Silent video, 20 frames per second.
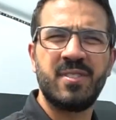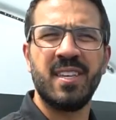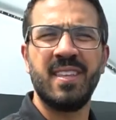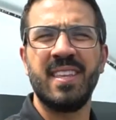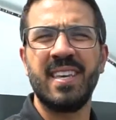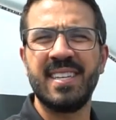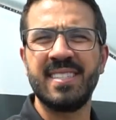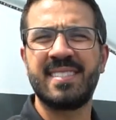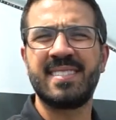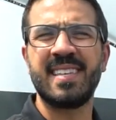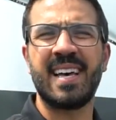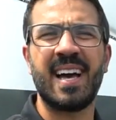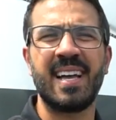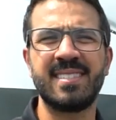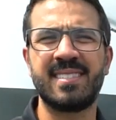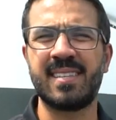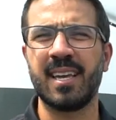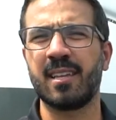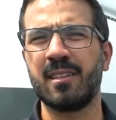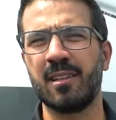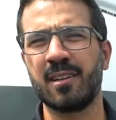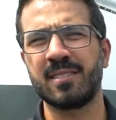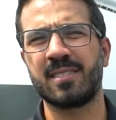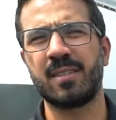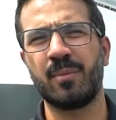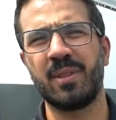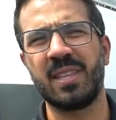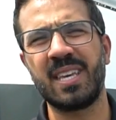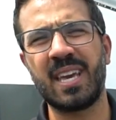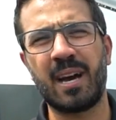seen the insides, take a look at
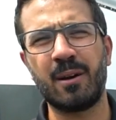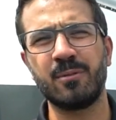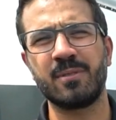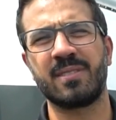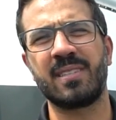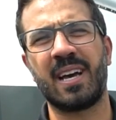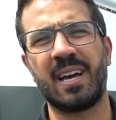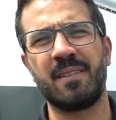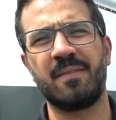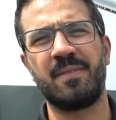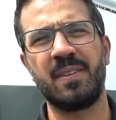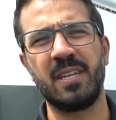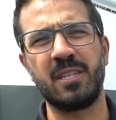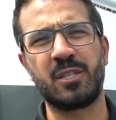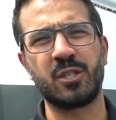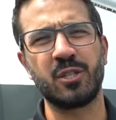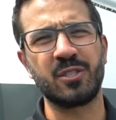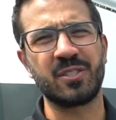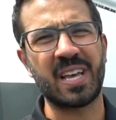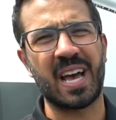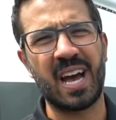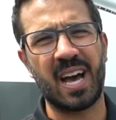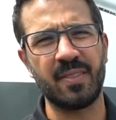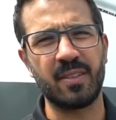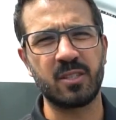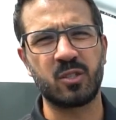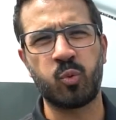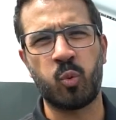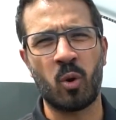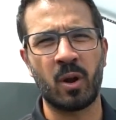some of the outside features on
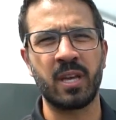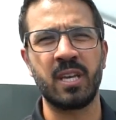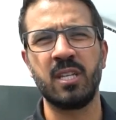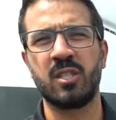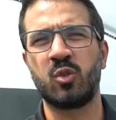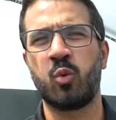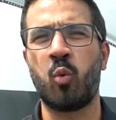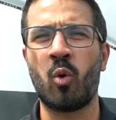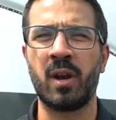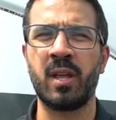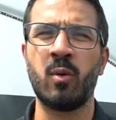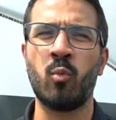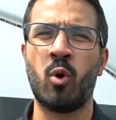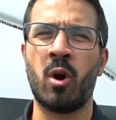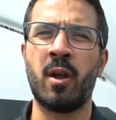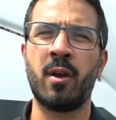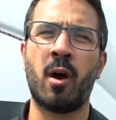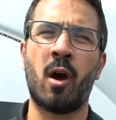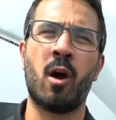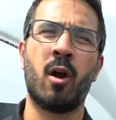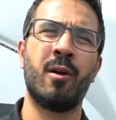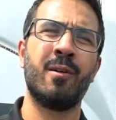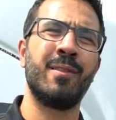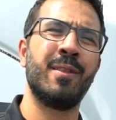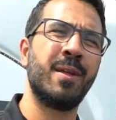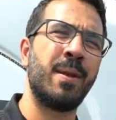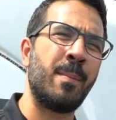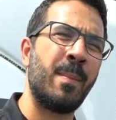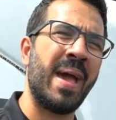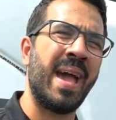the twenty twenty-one
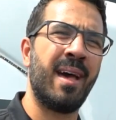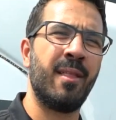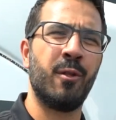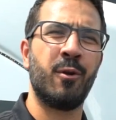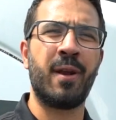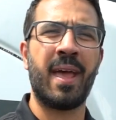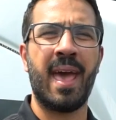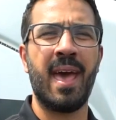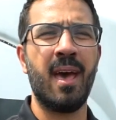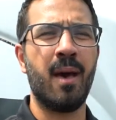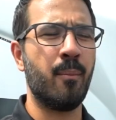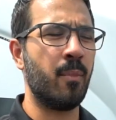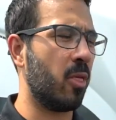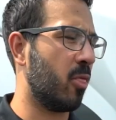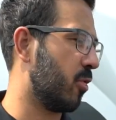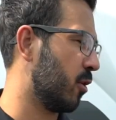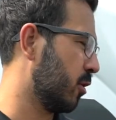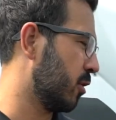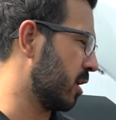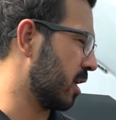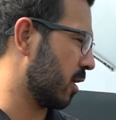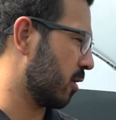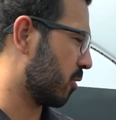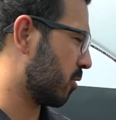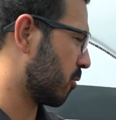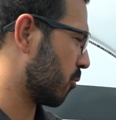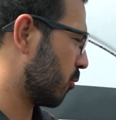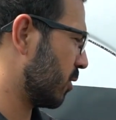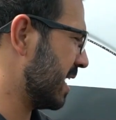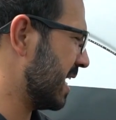Heartland Mallard M
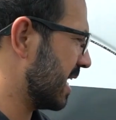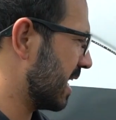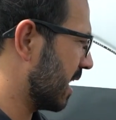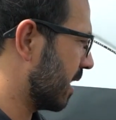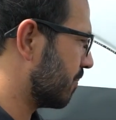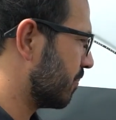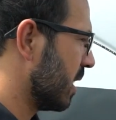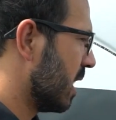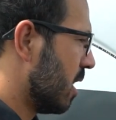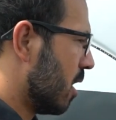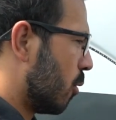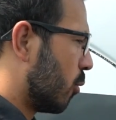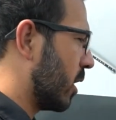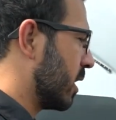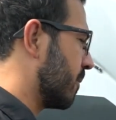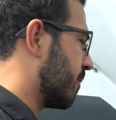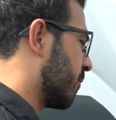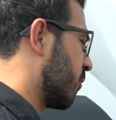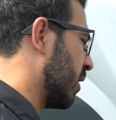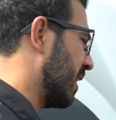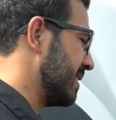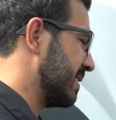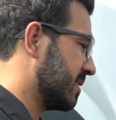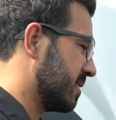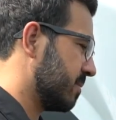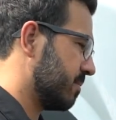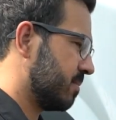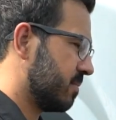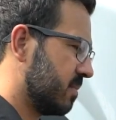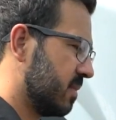thirty-three. Right up
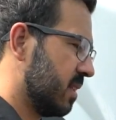front